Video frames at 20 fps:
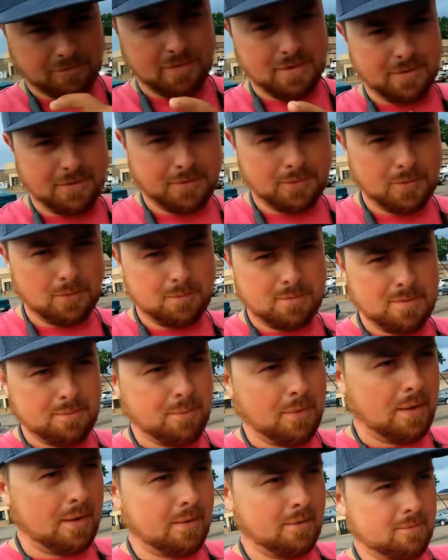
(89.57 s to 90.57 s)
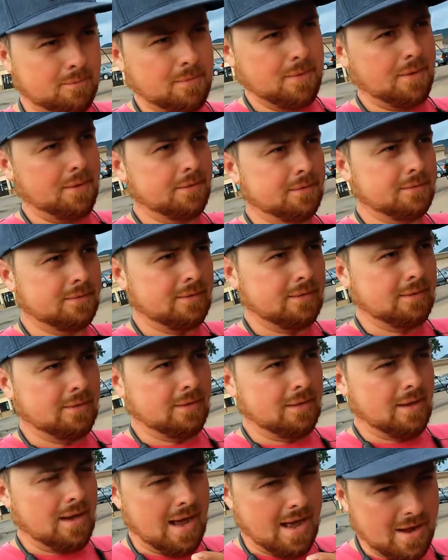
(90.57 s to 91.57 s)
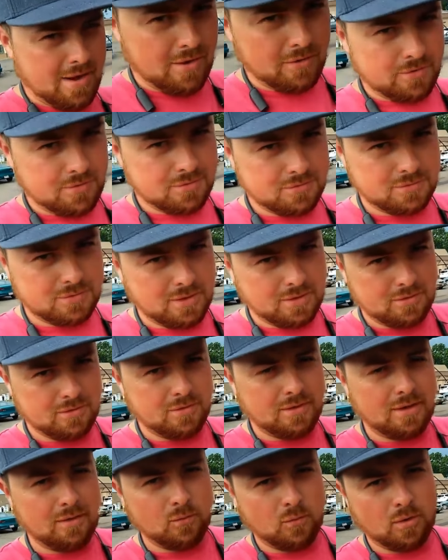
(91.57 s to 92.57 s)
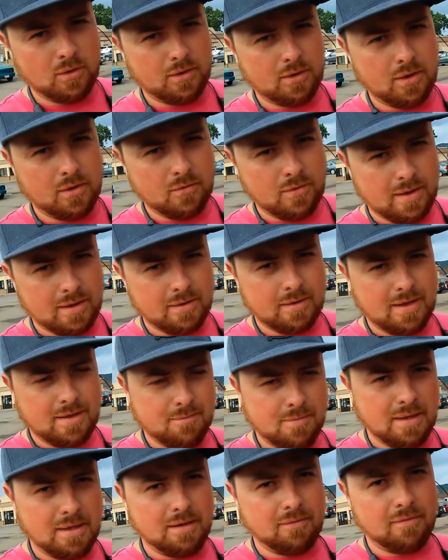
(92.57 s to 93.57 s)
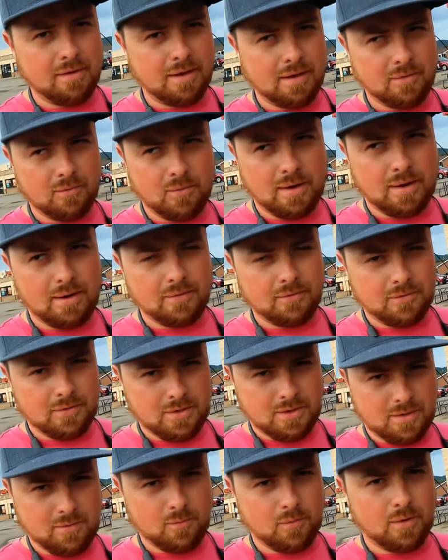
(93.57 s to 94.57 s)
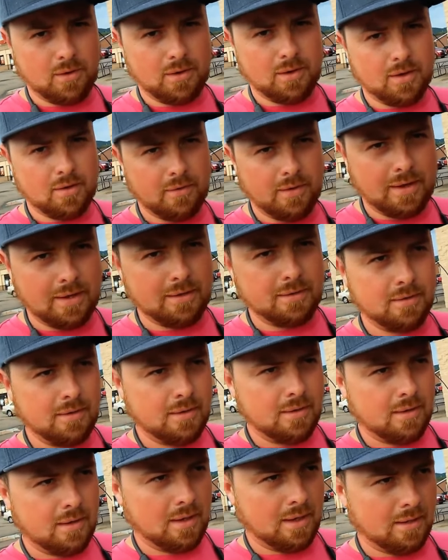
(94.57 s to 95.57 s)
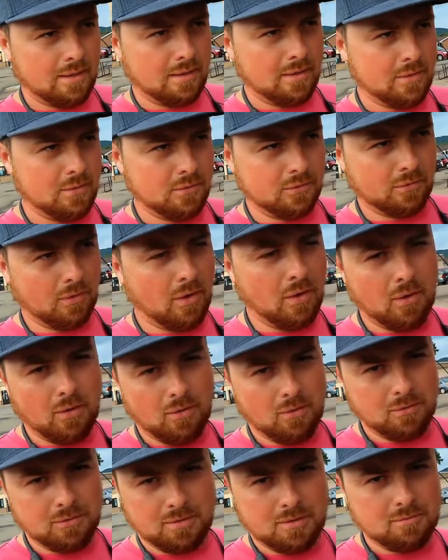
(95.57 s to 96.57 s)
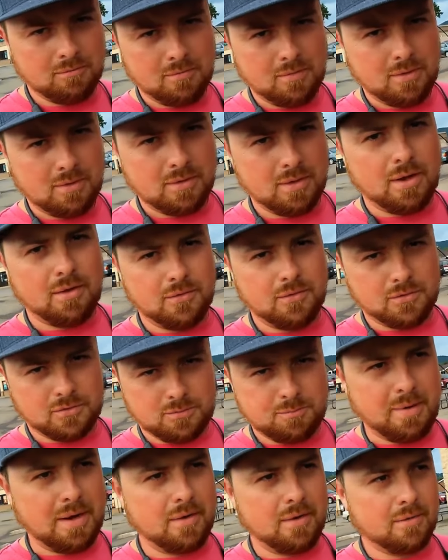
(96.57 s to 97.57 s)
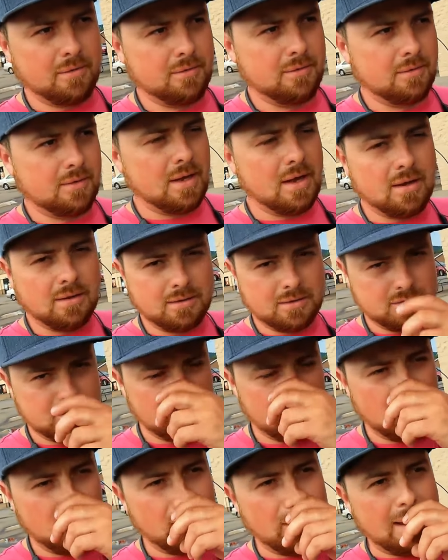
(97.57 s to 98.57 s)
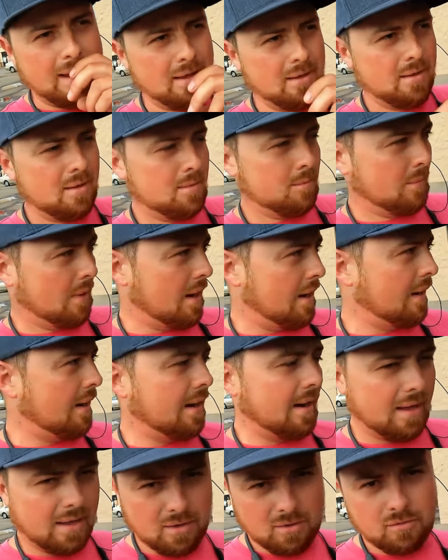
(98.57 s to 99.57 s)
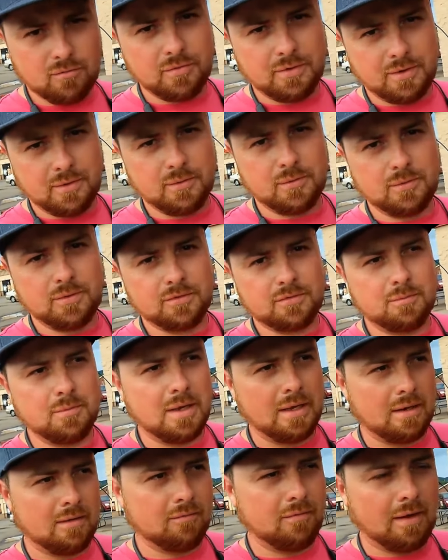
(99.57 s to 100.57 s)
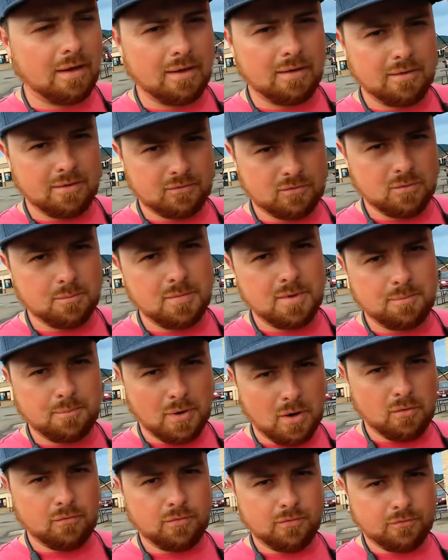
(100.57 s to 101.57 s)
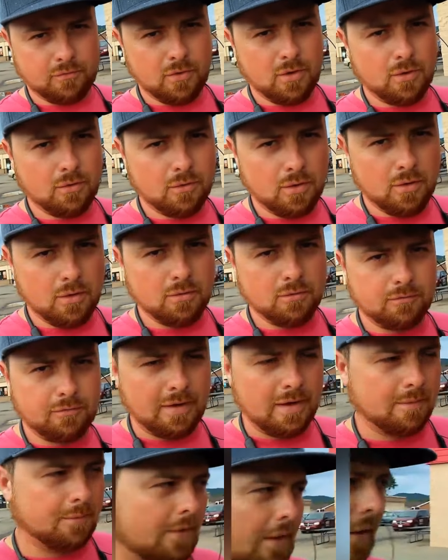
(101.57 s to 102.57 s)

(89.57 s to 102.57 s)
think you're going to be proud of me. I know you said you didn't want to go down that minivan route and you didn't want to go ahead and lose all, you know, your spirit and youngness and all that, but I got a hell of a deal in this minivan. It's going to be perfect for our growing family.